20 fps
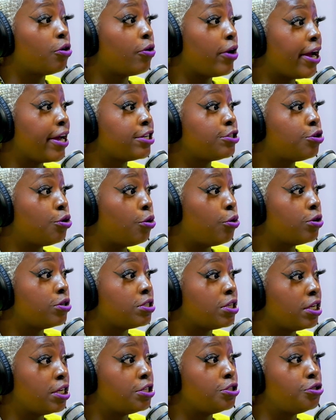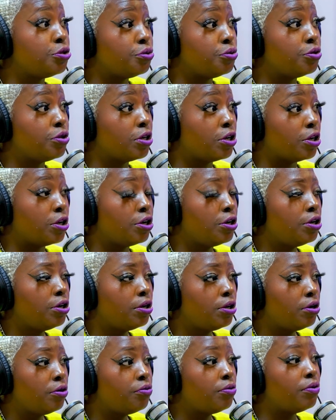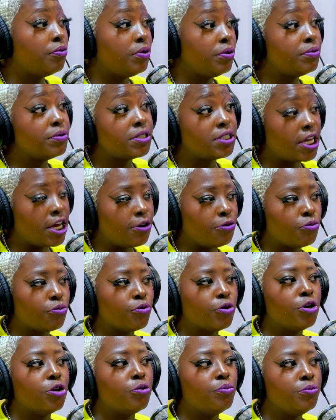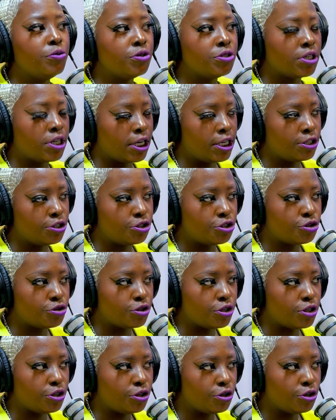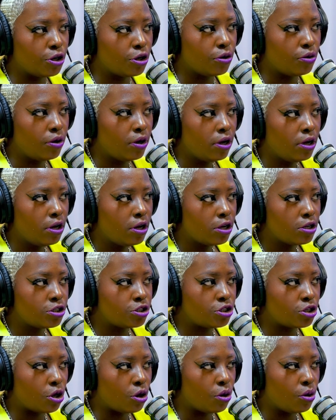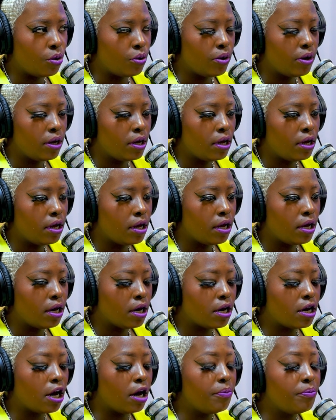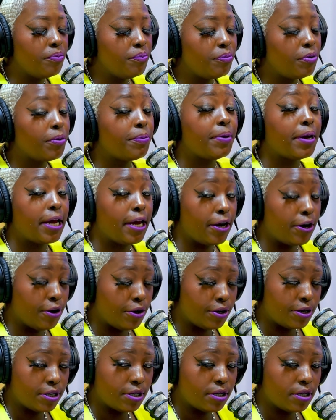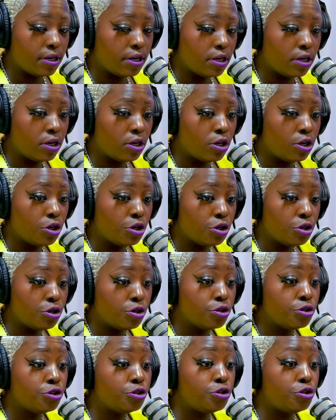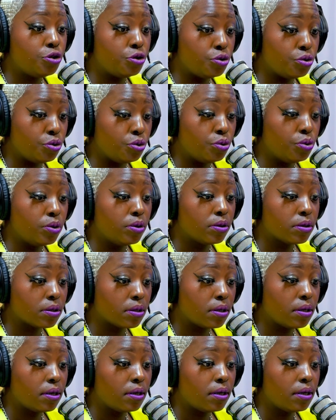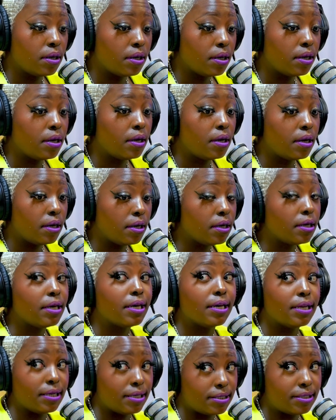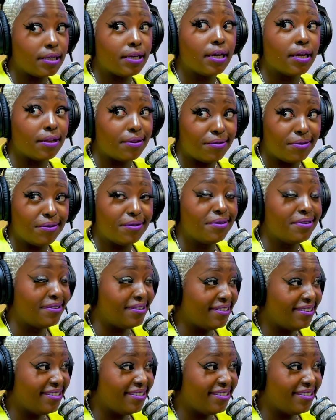a crash course into the, what we would say, real music industry, you know? So come prepared to get it together.